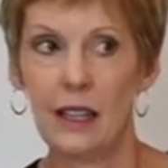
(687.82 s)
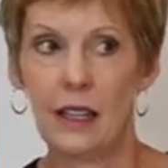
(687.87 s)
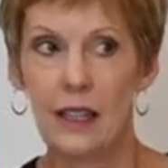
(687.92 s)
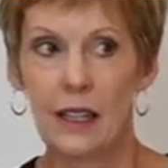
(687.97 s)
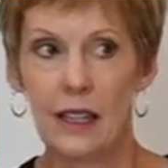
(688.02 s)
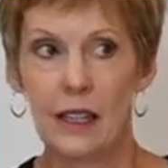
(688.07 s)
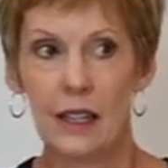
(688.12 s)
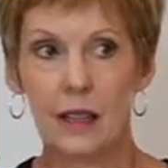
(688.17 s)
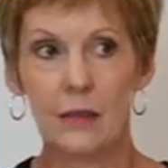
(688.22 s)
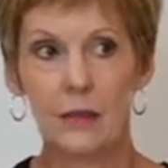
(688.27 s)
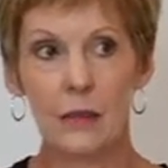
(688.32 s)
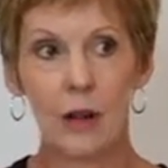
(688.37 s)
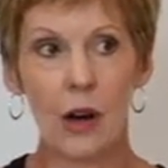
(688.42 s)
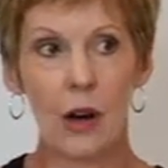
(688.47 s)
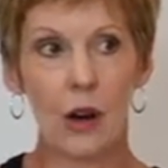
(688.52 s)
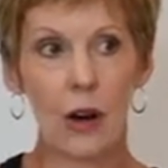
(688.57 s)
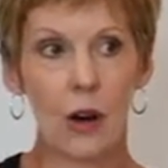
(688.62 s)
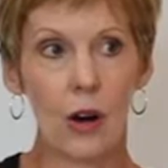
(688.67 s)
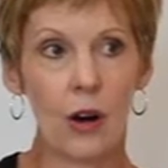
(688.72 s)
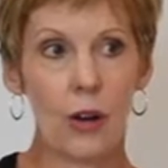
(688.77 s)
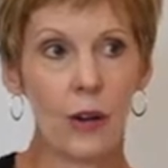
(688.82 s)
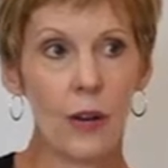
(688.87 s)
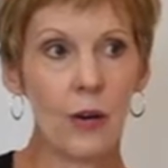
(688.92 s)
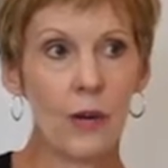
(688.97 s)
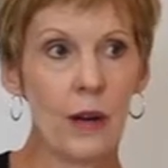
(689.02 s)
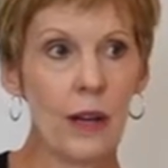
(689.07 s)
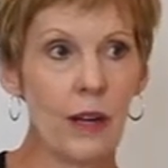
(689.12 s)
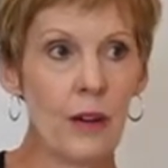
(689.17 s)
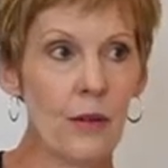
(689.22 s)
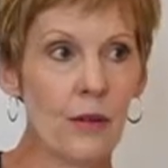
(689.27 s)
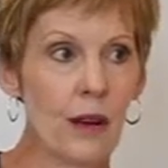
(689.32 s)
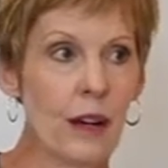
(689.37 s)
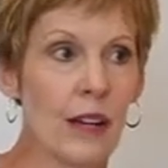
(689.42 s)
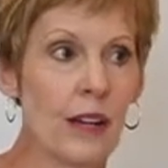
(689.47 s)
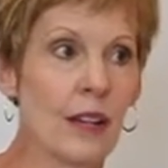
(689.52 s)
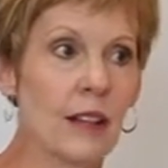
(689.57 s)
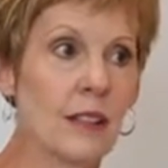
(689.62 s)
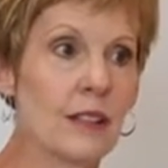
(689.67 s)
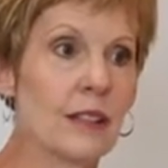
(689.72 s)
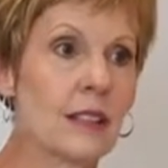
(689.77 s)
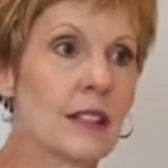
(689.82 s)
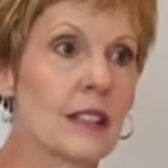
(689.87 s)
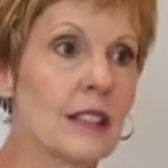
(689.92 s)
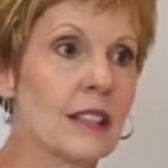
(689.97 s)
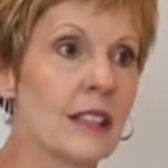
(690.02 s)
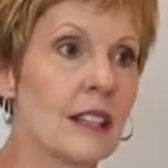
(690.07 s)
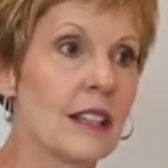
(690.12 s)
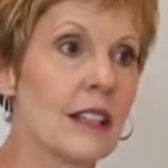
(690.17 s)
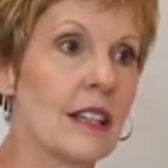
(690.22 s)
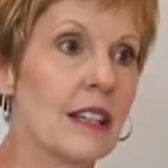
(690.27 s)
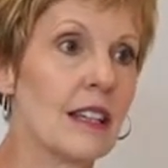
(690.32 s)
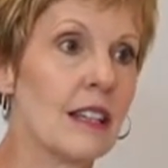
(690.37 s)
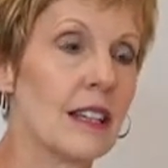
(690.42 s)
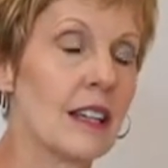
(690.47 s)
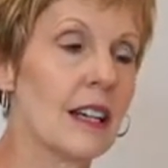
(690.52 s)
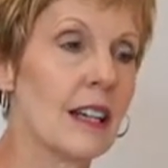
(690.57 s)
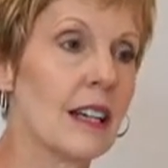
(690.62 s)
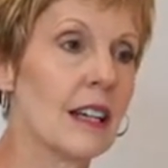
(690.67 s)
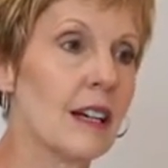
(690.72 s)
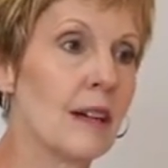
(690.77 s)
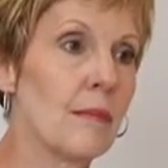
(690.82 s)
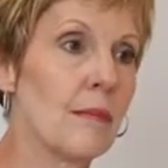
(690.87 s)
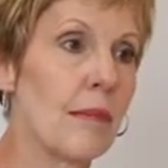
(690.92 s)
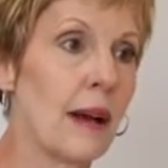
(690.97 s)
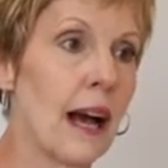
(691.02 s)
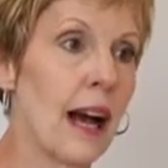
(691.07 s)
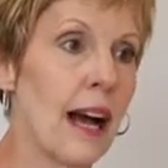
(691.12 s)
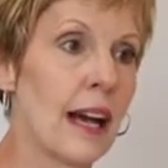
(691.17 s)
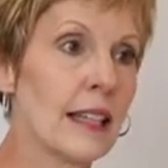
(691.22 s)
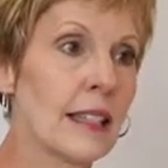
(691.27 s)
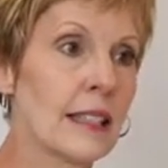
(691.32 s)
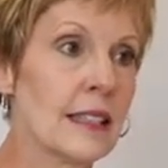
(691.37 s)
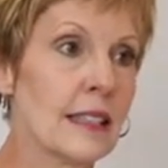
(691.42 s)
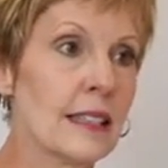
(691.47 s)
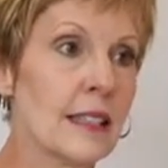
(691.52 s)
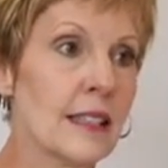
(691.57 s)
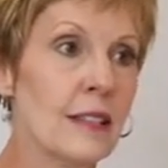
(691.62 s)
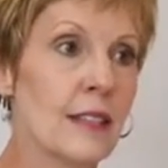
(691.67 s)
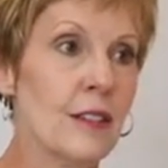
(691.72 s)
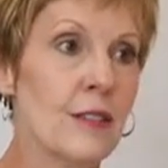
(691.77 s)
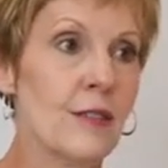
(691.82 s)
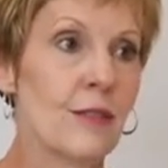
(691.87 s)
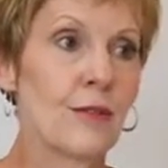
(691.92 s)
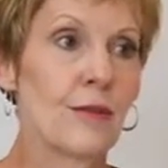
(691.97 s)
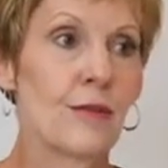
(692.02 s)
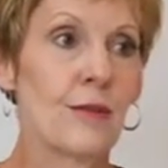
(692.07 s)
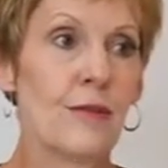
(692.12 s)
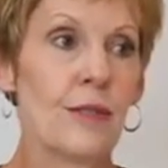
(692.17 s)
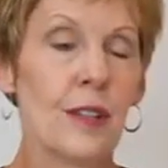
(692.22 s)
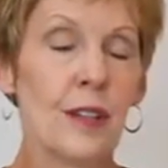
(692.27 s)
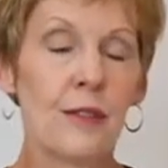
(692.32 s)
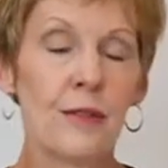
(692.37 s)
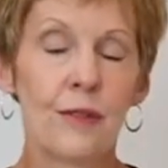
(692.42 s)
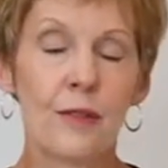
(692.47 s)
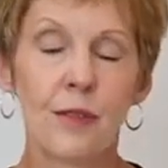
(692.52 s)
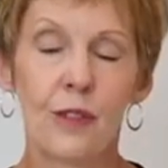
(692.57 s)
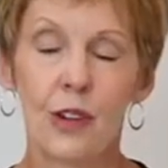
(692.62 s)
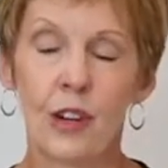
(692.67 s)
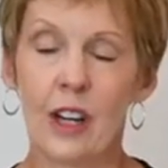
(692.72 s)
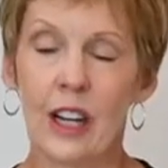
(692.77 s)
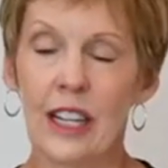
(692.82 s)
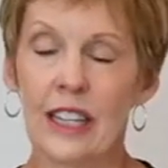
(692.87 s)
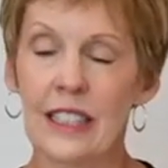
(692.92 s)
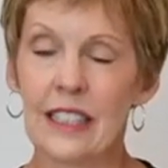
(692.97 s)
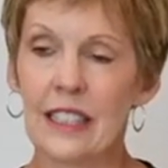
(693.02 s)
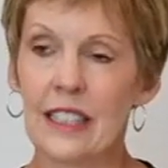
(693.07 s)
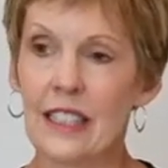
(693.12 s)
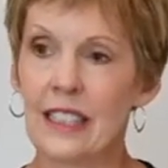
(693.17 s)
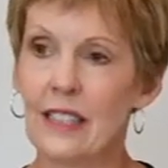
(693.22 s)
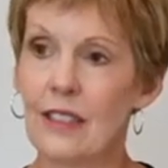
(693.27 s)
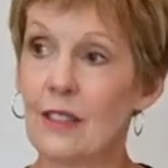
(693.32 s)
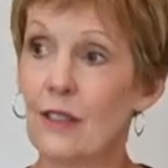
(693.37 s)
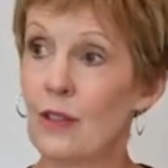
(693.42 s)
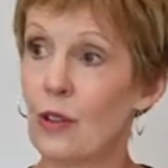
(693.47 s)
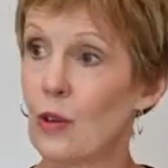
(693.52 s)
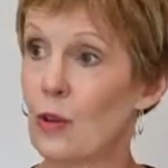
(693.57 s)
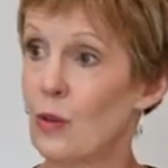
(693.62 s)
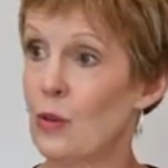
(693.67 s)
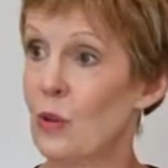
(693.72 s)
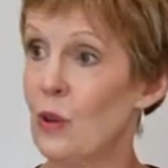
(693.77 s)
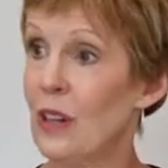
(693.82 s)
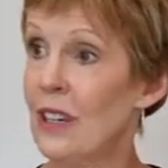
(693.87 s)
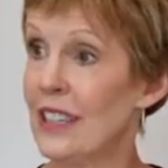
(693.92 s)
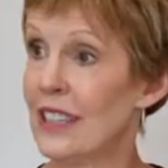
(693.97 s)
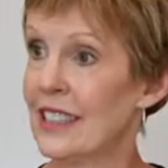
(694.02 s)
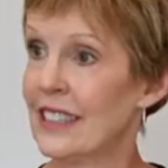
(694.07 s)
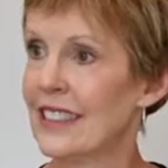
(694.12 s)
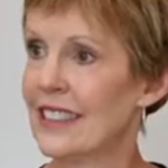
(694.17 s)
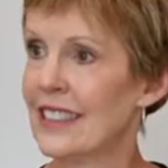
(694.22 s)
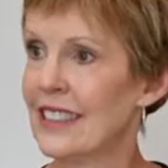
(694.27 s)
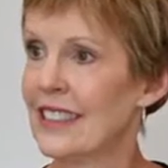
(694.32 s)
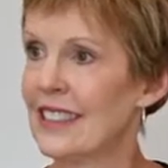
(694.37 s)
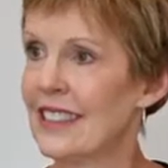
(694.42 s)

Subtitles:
Come all the way around, back to the front for 1.